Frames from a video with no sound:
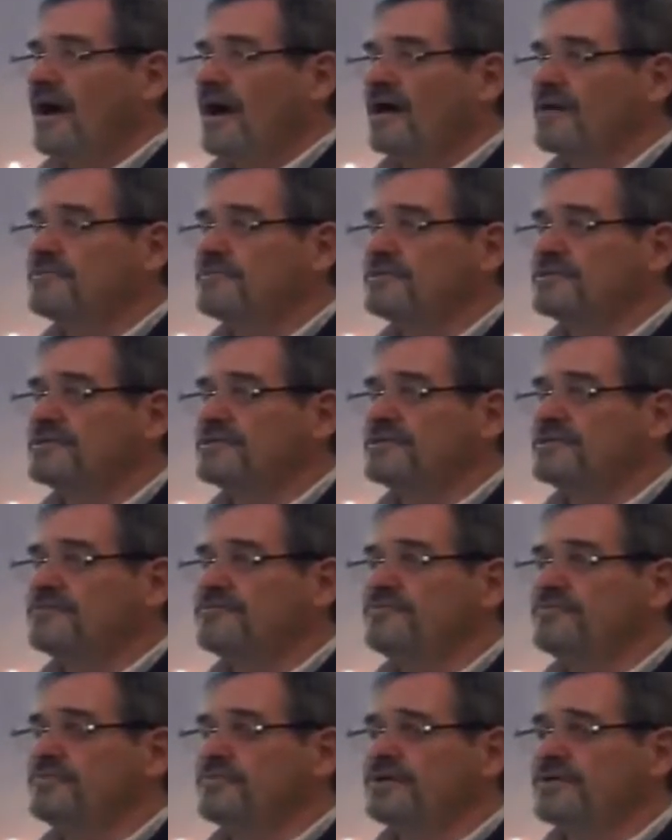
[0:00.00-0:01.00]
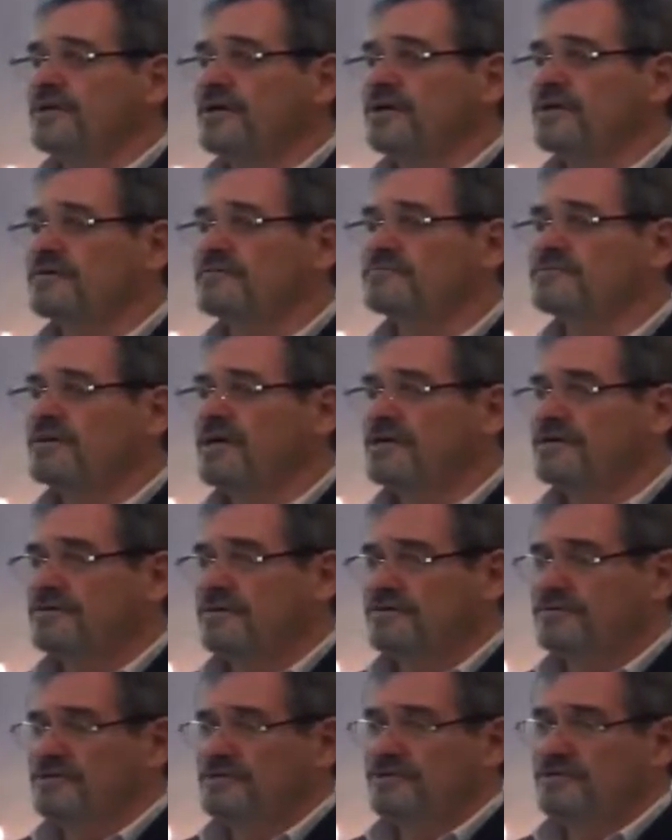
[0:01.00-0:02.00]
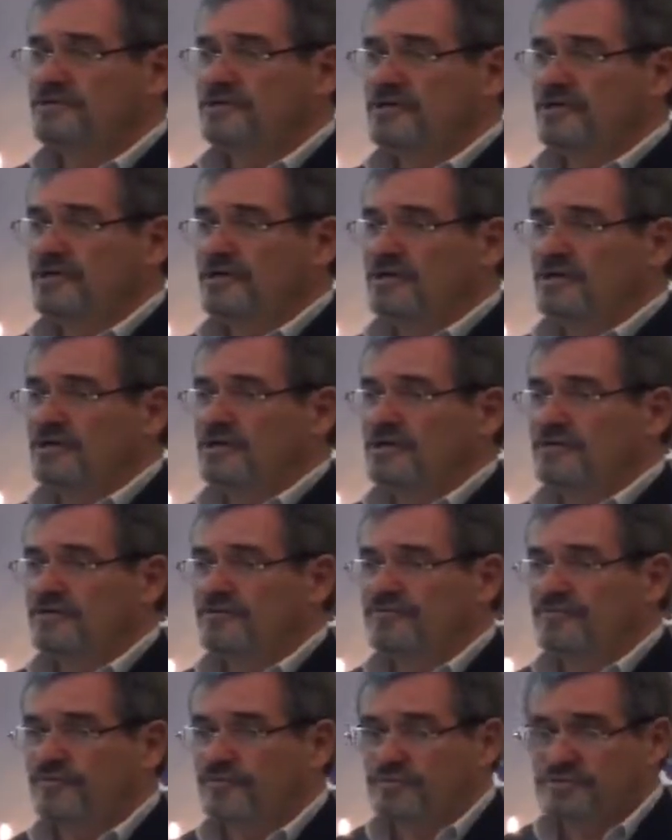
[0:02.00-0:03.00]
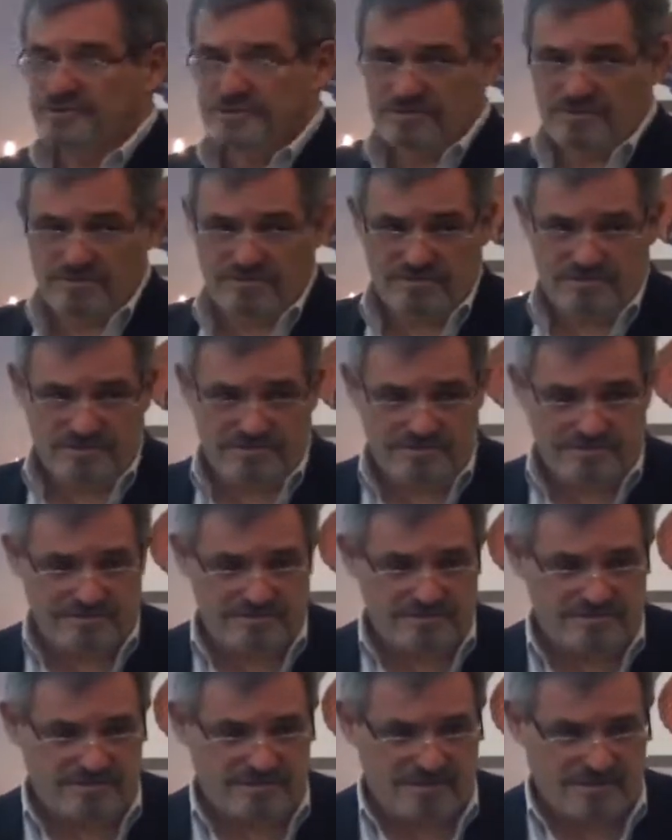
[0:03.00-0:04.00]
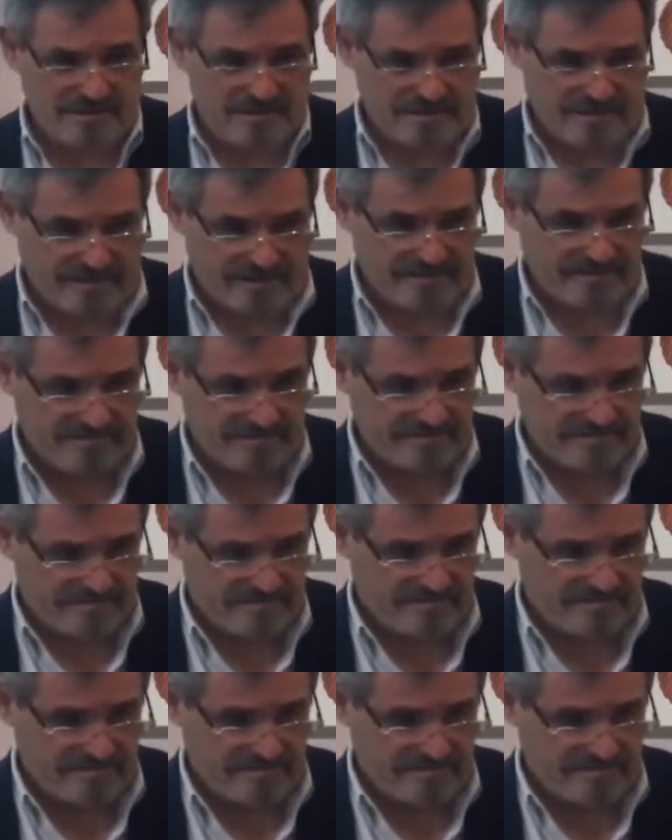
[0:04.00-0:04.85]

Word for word: I believe we have not only forestalled it again,